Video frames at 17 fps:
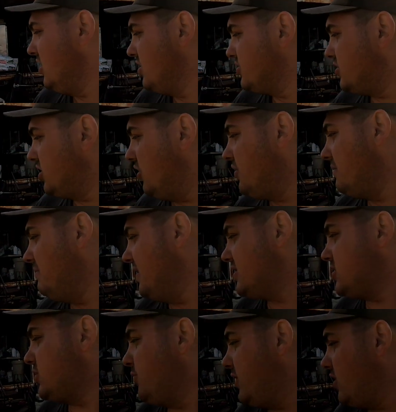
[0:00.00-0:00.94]
So we
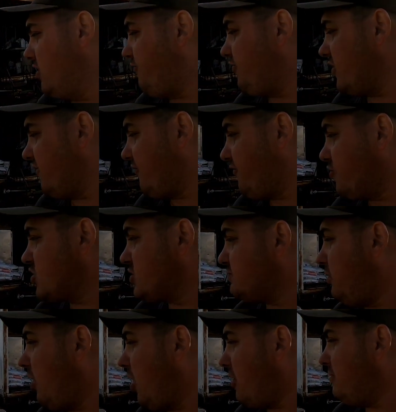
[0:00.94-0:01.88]
missed the window for the first
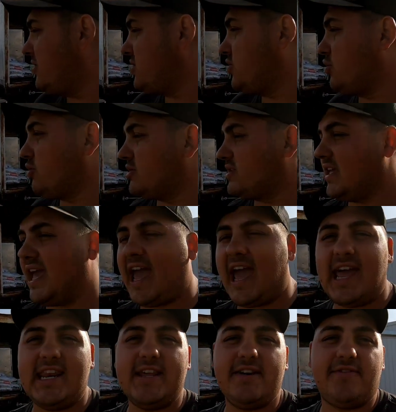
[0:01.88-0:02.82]
part, but towards the
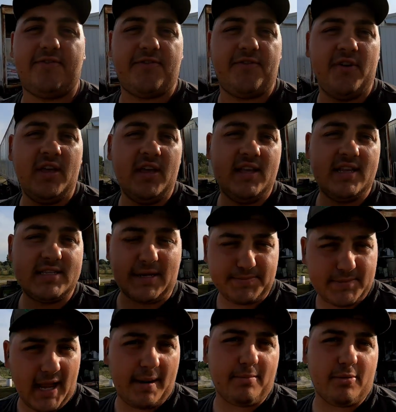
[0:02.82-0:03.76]
end of
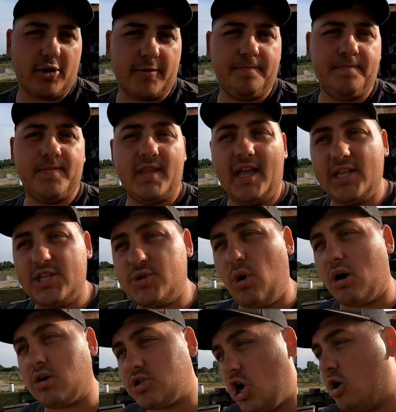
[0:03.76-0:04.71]
September
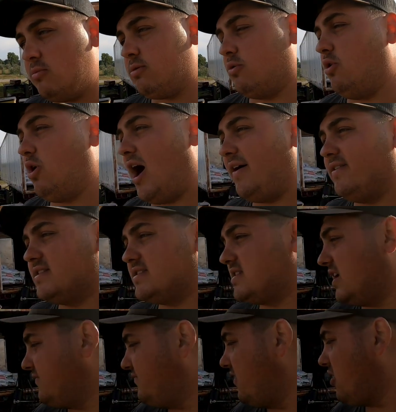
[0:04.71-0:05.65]
into October, we'll have a
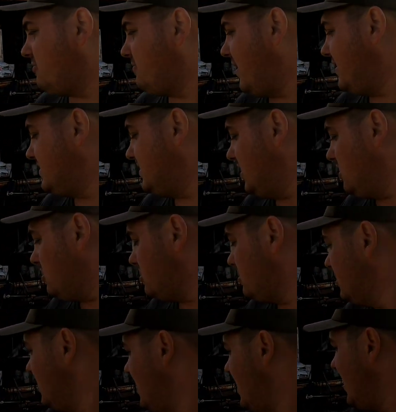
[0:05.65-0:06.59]
sunflower maze
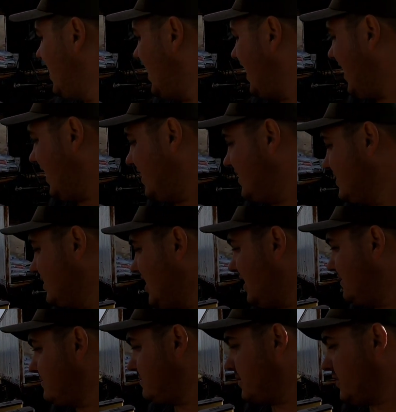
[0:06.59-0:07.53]
here. And uh,
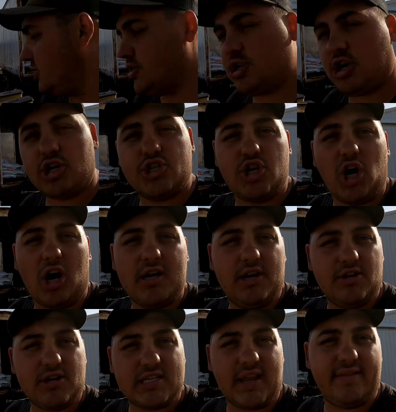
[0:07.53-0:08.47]
I'm gonna be using our
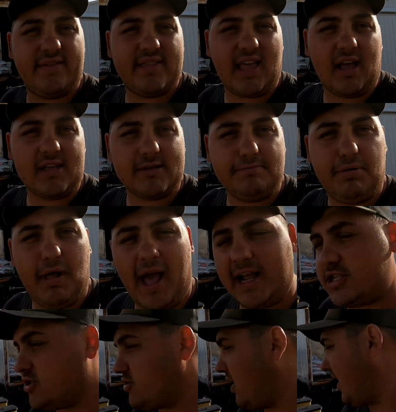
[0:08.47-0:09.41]
John Deere 7000
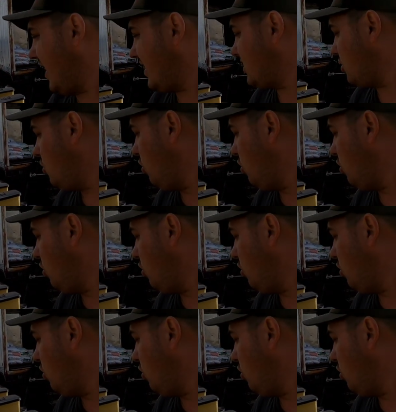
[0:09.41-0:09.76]
planter. I got the